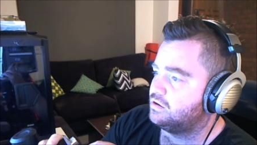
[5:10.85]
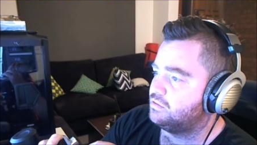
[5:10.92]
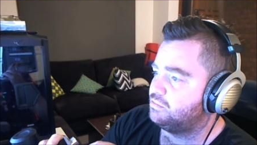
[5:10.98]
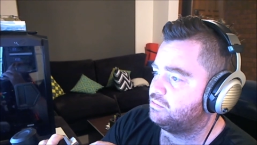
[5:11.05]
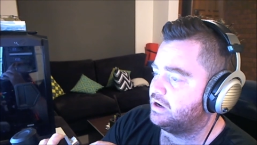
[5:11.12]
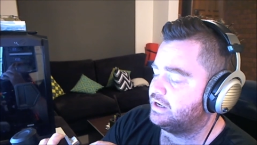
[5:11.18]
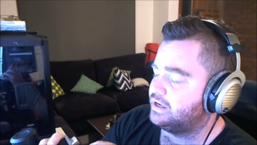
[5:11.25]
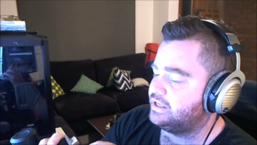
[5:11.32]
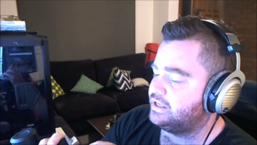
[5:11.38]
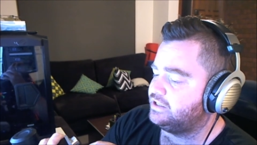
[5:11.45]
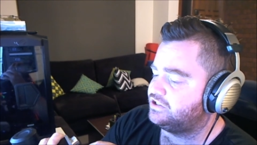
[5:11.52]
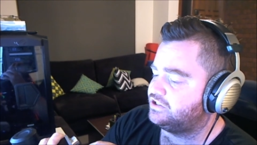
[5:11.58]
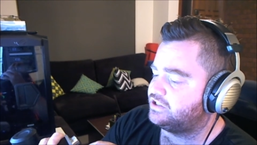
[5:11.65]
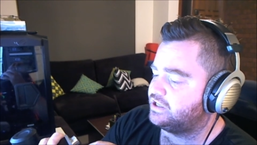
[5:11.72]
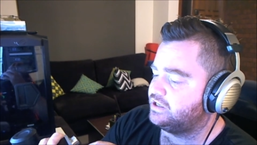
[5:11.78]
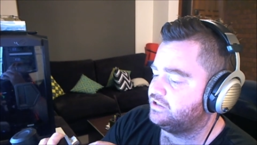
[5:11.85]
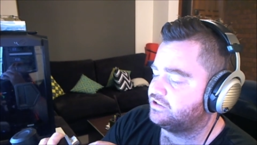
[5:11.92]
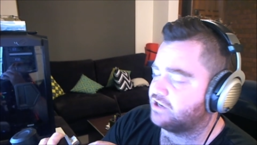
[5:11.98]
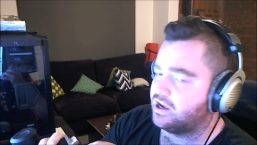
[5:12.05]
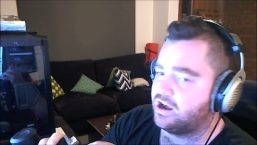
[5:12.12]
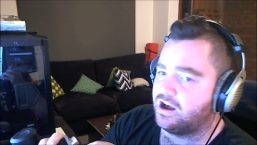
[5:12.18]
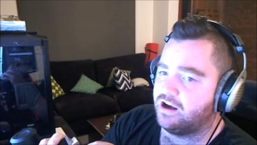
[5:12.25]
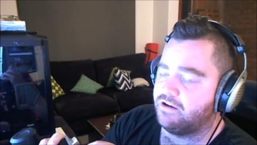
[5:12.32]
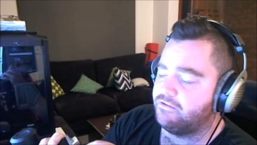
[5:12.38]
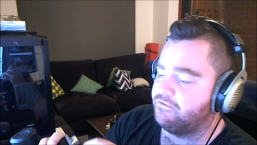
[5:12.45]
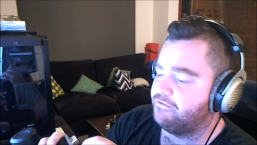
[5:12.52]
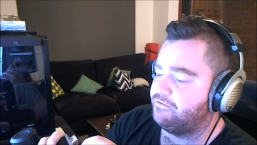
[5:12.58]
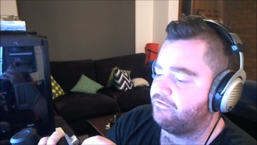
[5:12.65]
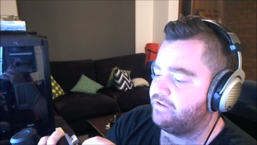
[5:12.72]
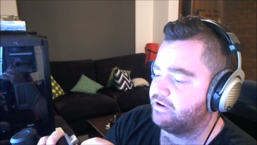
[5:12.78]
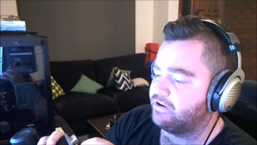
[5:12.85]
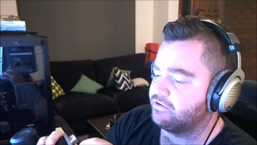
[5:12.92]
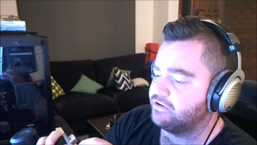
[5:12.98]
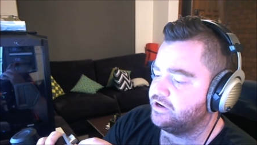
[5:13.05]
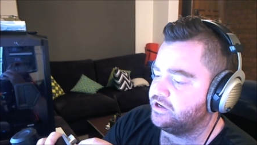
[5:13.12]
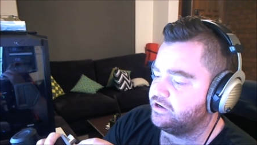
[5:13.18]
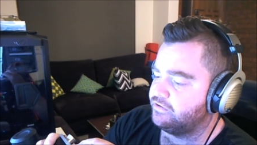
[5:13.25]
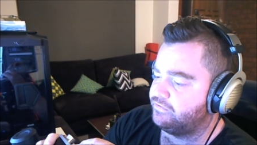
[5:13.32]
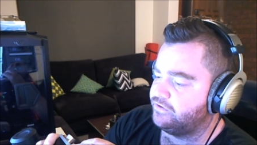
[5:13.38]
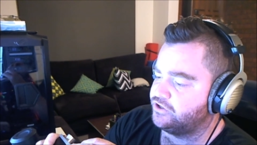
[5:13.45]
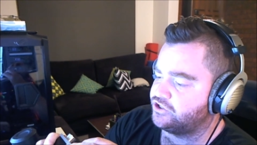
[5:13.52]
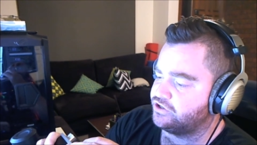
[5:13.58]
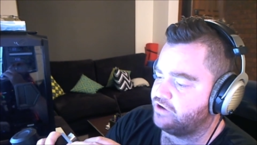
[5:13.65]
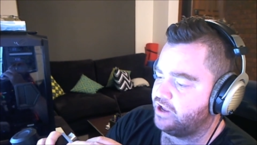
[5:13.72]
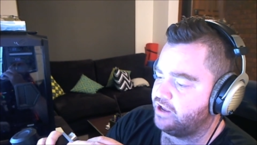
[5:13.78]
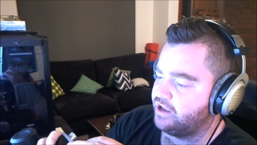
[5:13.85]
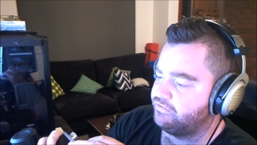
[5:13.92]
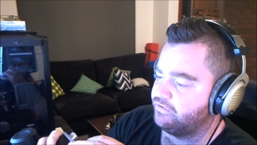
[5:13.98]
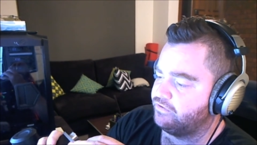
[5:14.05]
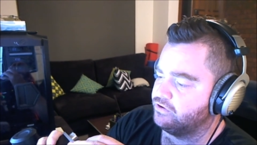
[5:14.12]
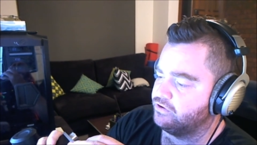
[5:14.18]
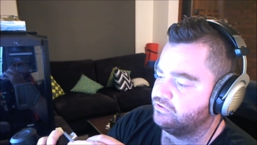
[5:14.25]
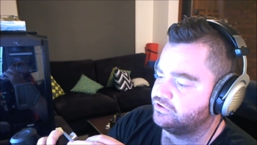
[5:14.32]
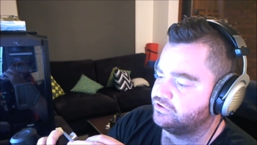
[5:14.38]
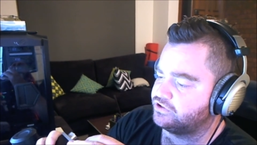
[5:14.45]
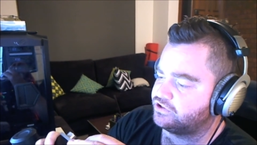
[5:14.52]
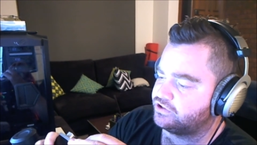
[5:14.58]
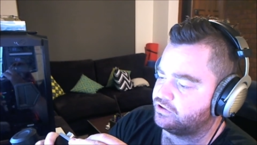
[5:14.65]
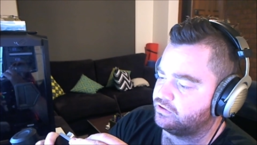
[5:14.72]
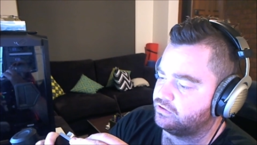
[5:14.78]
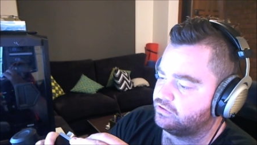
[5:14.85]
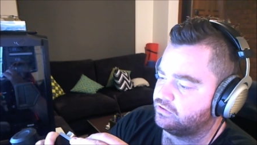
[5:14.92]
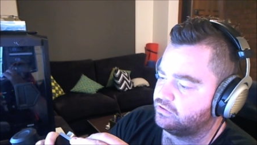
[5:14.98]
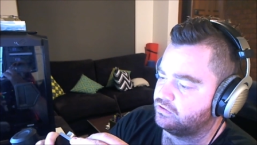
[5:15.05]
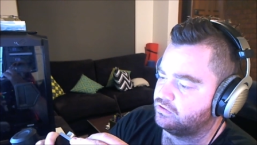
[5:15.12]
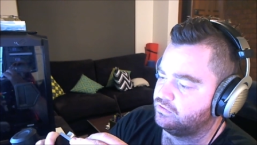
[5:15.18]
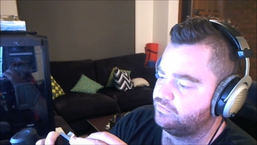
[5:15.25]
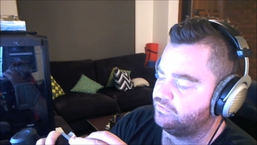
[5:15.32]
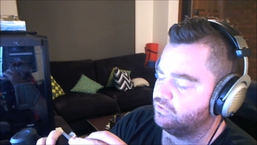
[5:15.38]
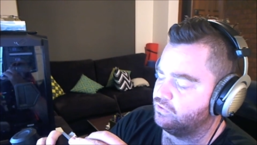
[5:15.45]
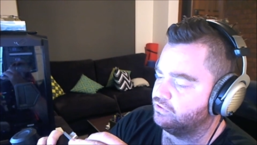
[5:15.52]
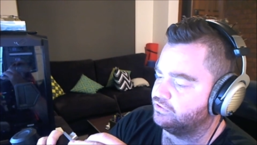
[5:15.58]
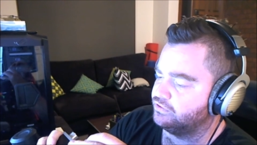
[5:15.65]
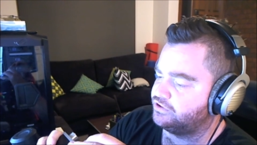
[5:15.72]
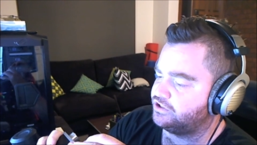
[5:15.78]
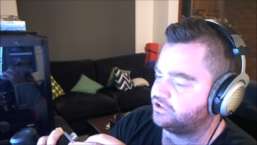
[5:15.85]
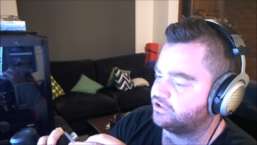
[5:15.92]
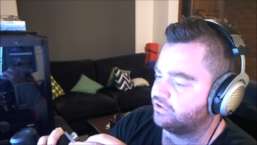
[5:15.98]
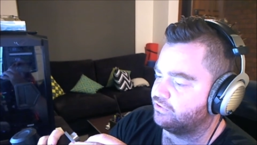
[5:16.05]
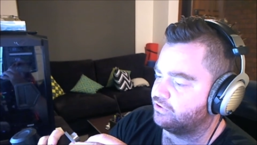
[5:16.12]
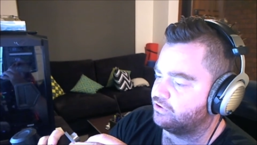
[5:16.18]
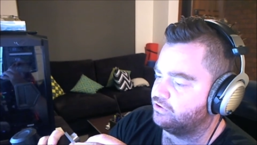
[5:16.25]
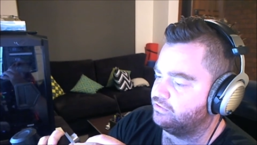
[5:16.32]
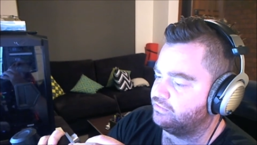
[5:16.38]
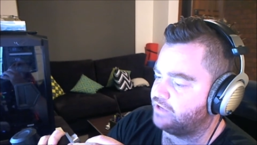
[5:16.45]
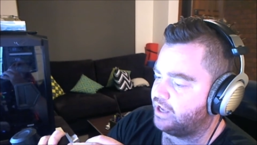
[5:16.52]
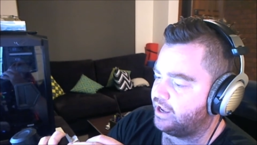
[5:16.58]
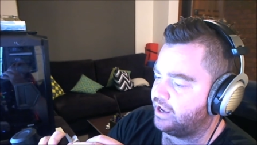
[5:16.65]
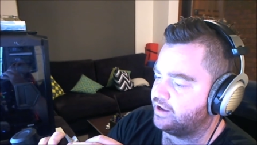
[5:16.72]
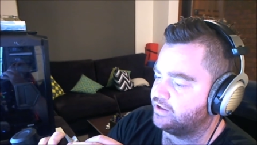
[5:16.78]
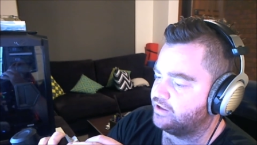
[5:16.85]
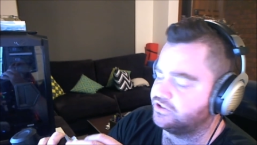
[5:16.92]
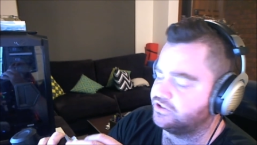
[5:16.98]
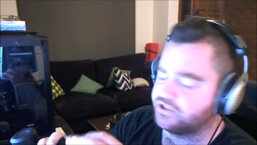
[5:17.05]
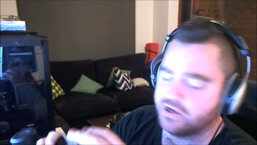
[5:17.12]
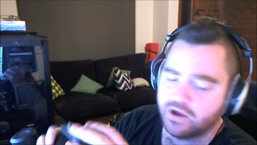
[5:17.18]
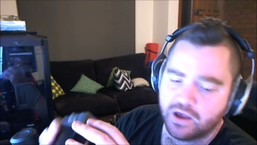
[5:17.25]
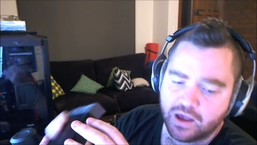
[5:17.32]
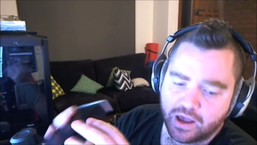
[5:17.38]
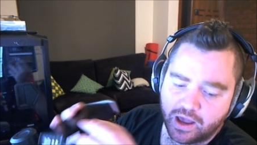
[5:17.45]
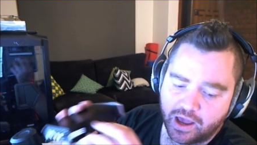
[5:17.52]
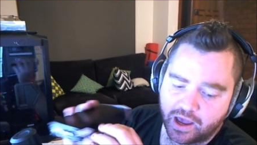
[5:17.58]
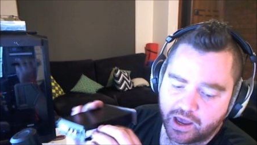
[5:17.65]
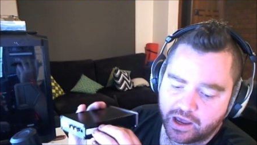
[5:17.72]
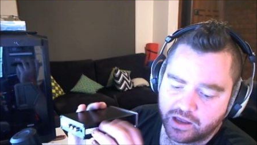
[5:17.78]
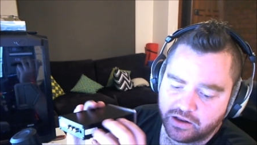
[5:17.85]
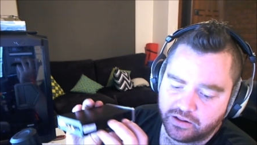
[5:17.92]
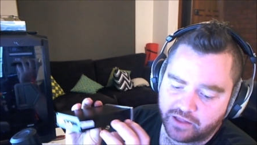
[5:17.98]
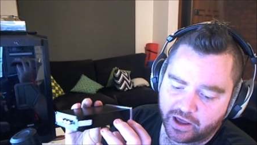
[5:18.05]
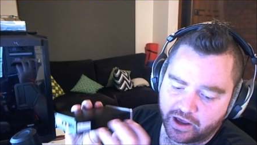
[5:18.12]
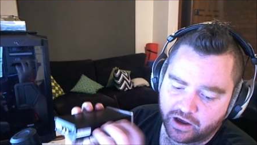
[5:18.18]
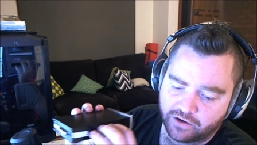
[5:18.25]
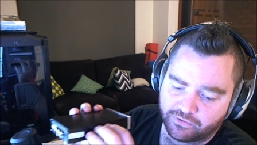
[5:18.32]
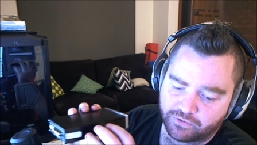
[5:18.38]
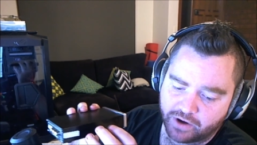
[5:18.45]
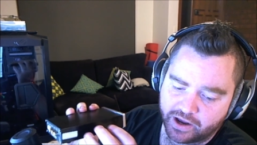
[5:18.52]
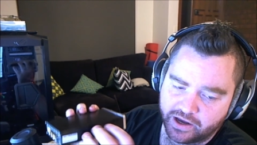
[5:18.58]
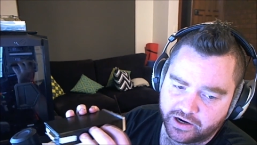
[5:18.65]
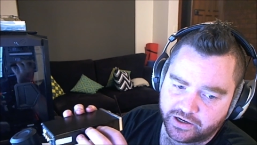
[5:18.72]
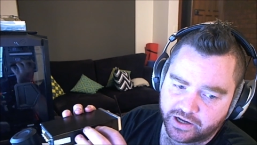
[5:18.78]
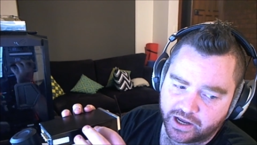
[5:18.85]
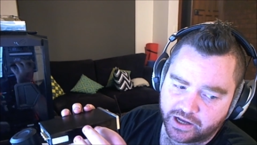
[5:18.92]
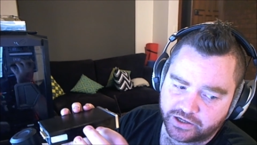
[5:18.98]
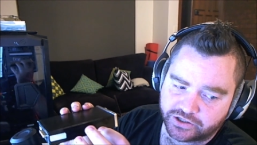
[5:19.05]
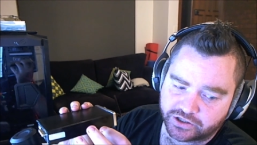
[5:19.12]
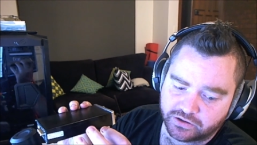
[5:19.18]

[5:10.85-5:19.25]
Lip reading: But these things are very efficient headphones for 600 ohm cans, and they are rated at